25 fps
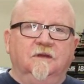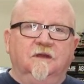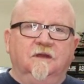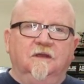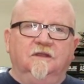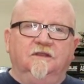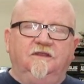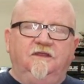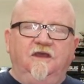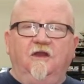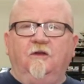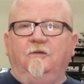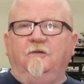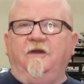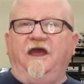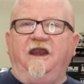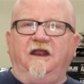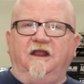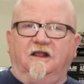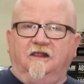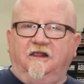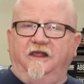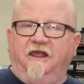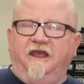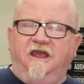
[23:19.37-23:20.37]

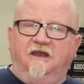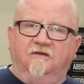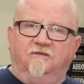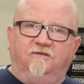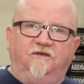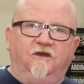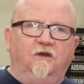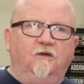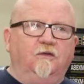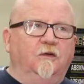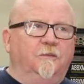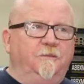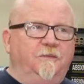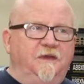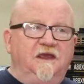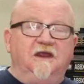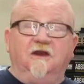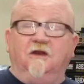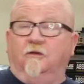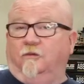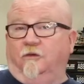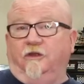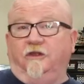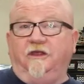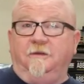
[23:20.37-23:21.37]
theoretically, if you were being
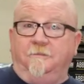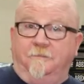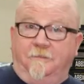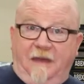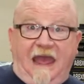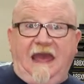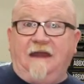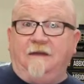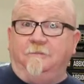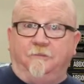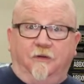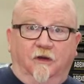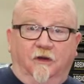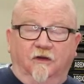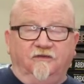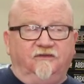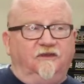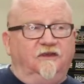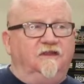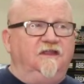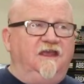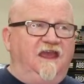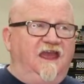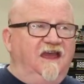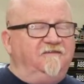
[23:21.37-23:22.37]
a really bad
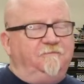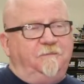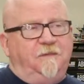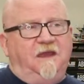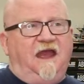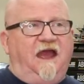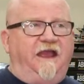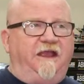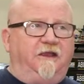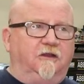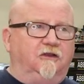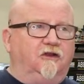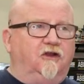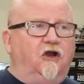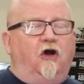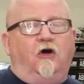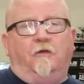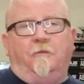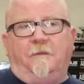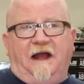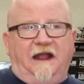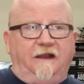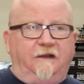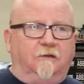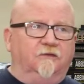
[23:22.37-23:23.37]
person, the FBI could call
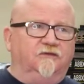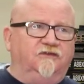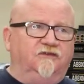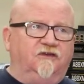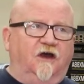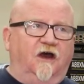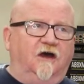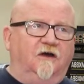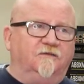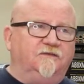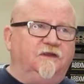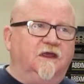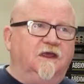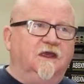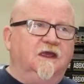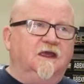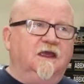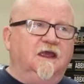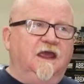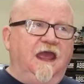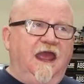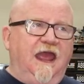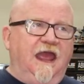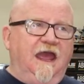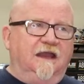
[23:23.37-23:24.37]
Microsoft
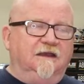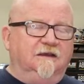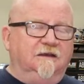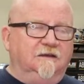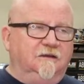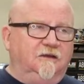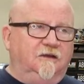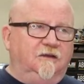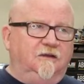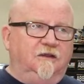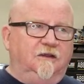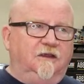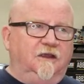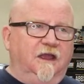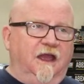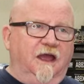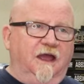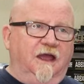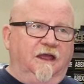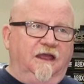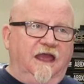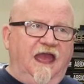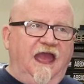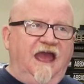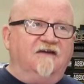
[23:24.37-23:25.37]
and
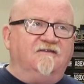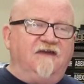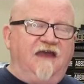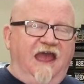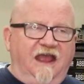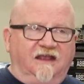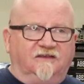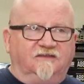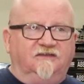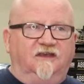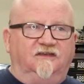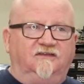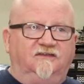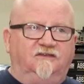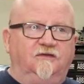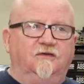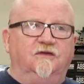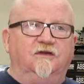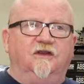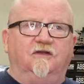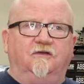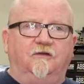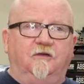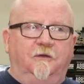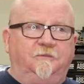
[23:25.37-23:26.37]
uh, have access to
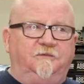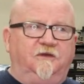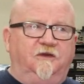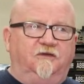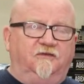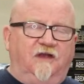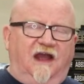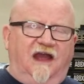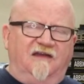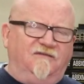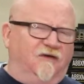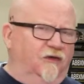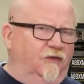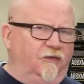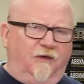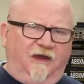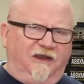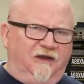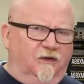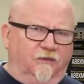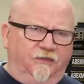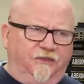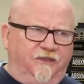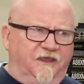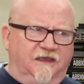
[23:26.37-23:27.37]
an encrypted drive. Although I
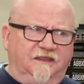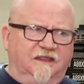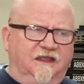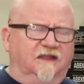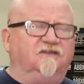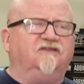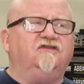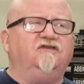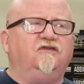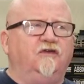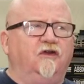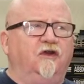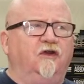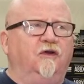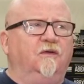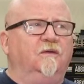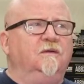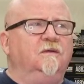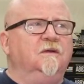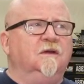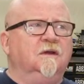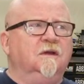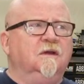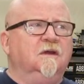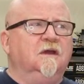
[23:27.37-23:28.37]
don't think that's true,
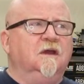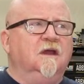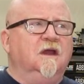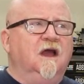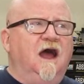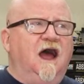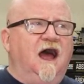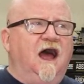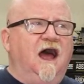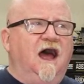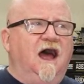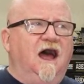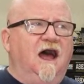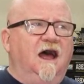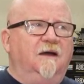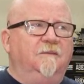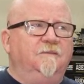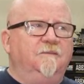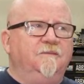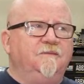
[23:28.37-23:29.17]
uh,